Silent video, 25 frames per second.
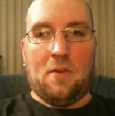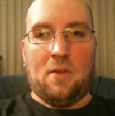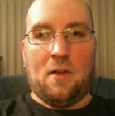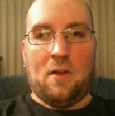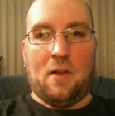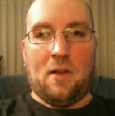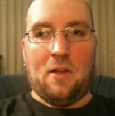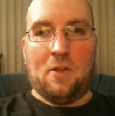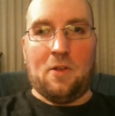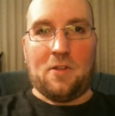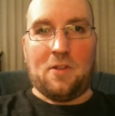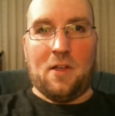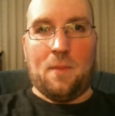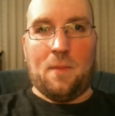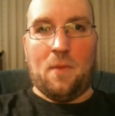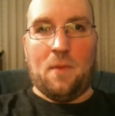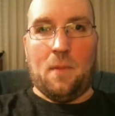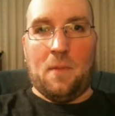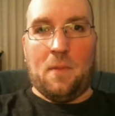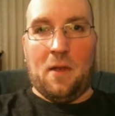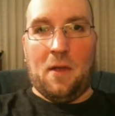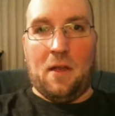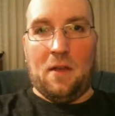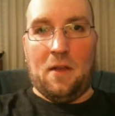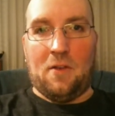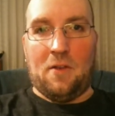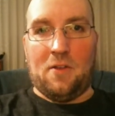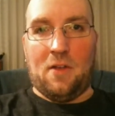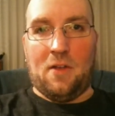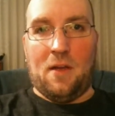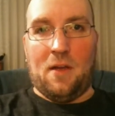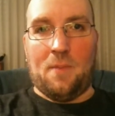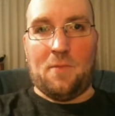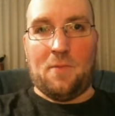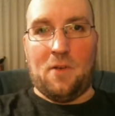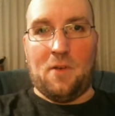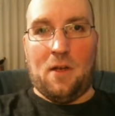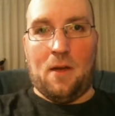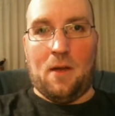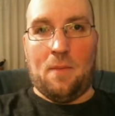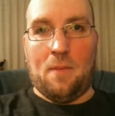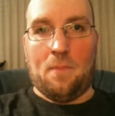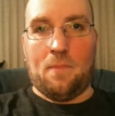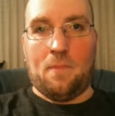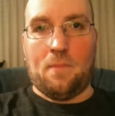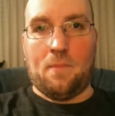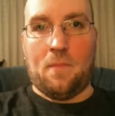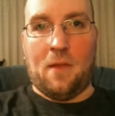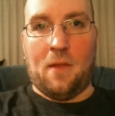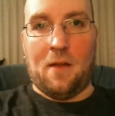looked up on my
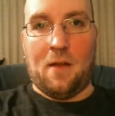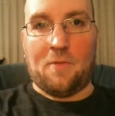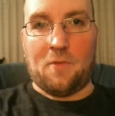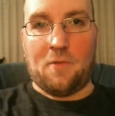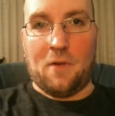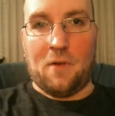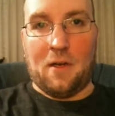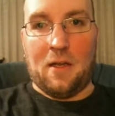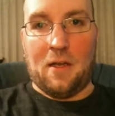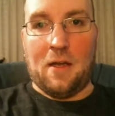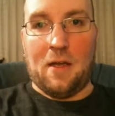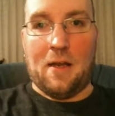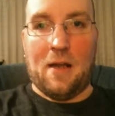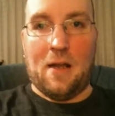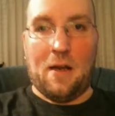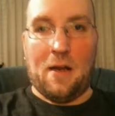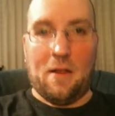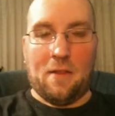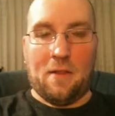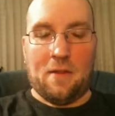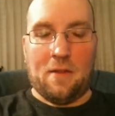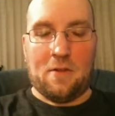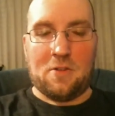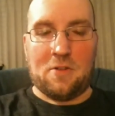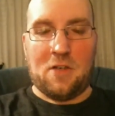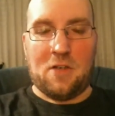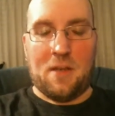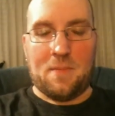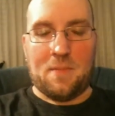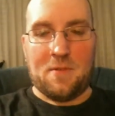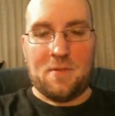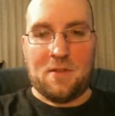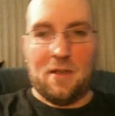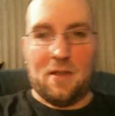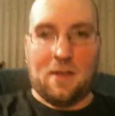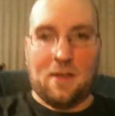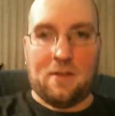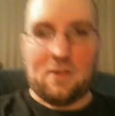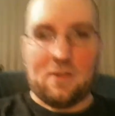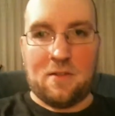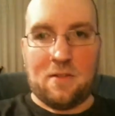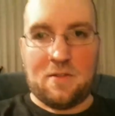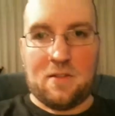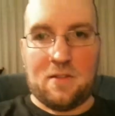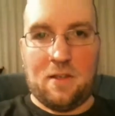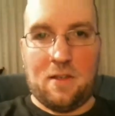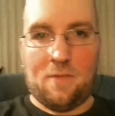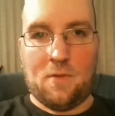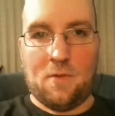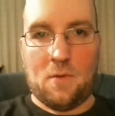TomTom after I got out of the job site to
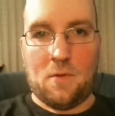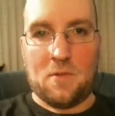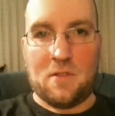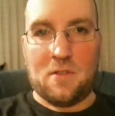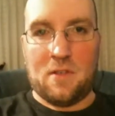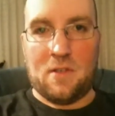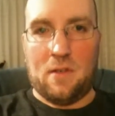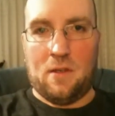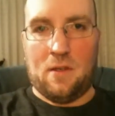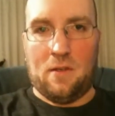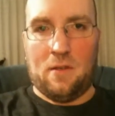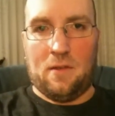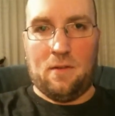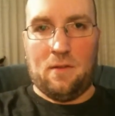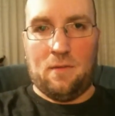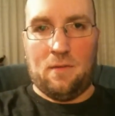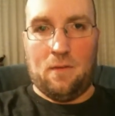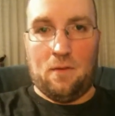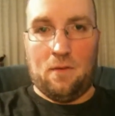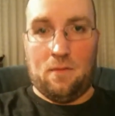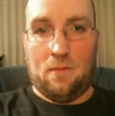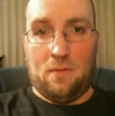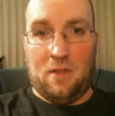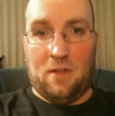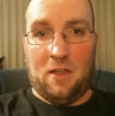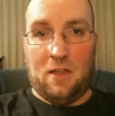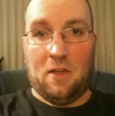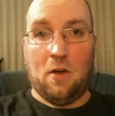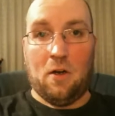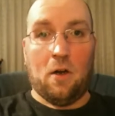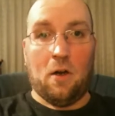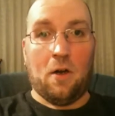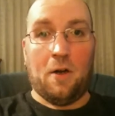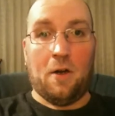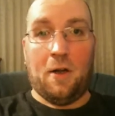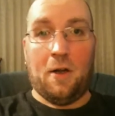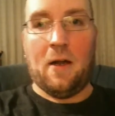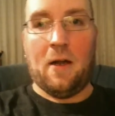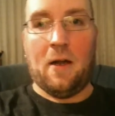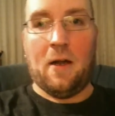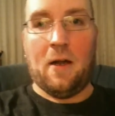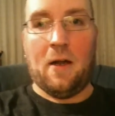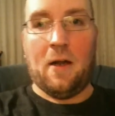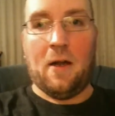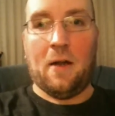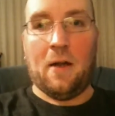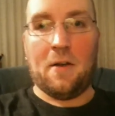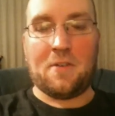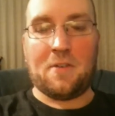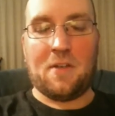see if there was a ER nearby
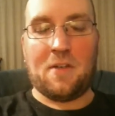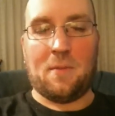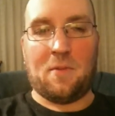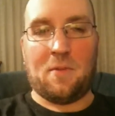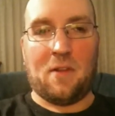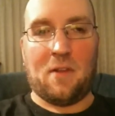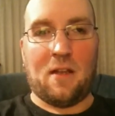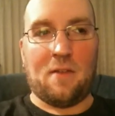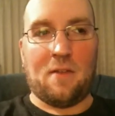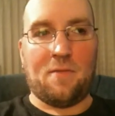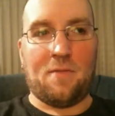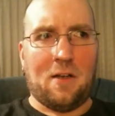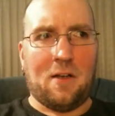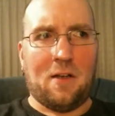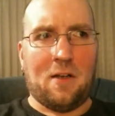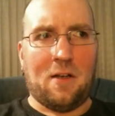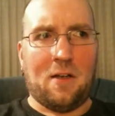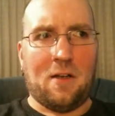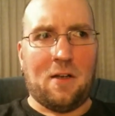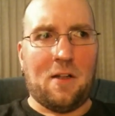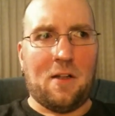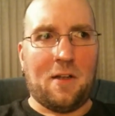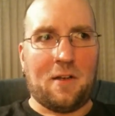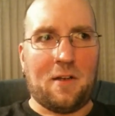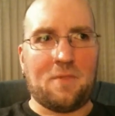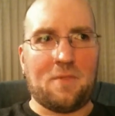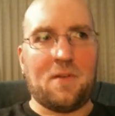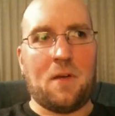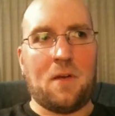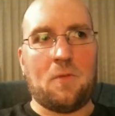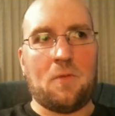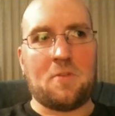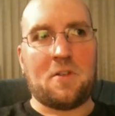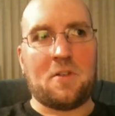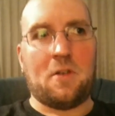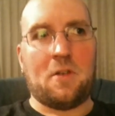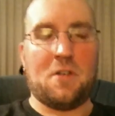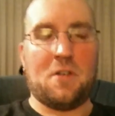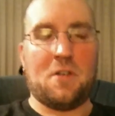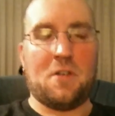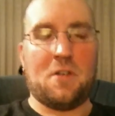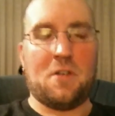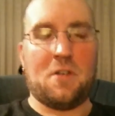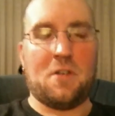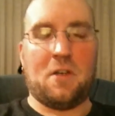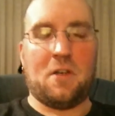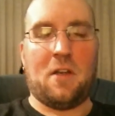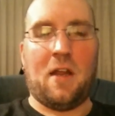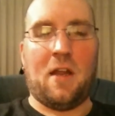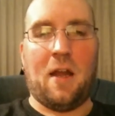or something to that effect, and all I could find was an
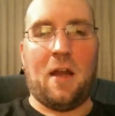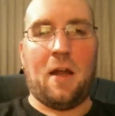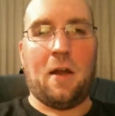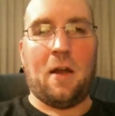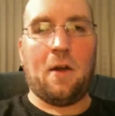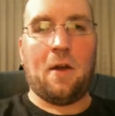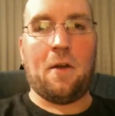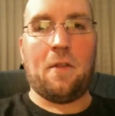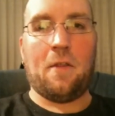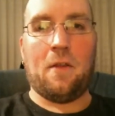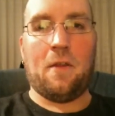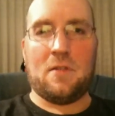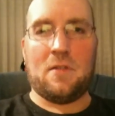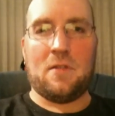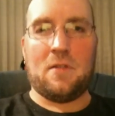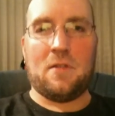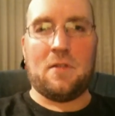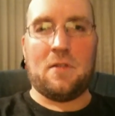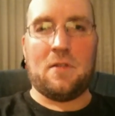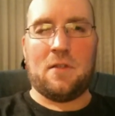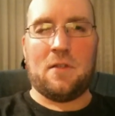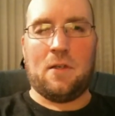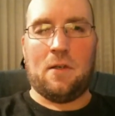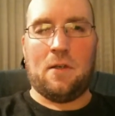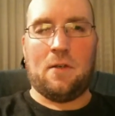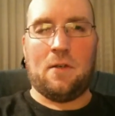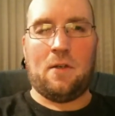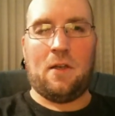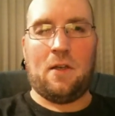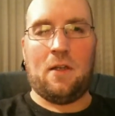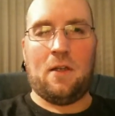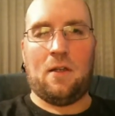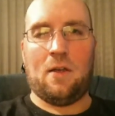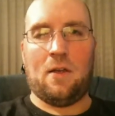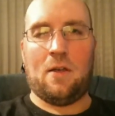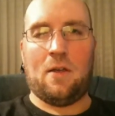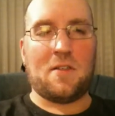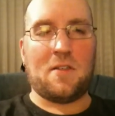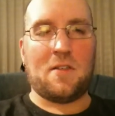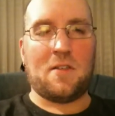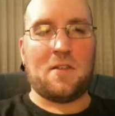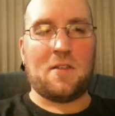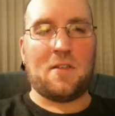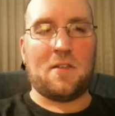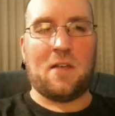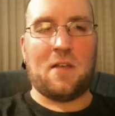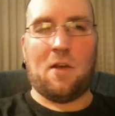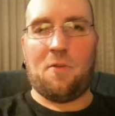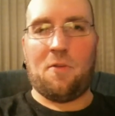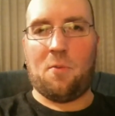urgent care that was U.S.
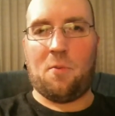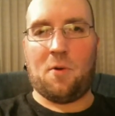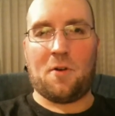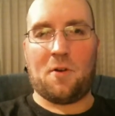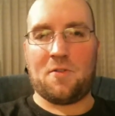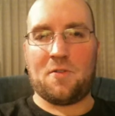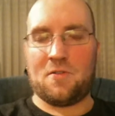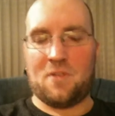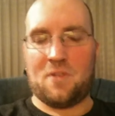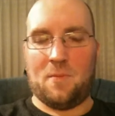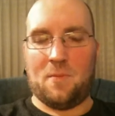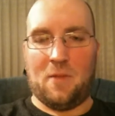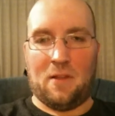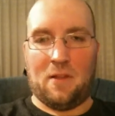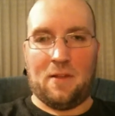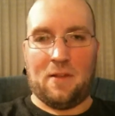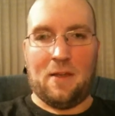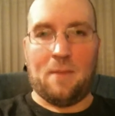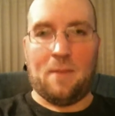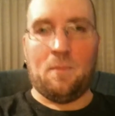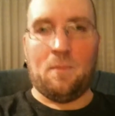HealthWorks or something like that.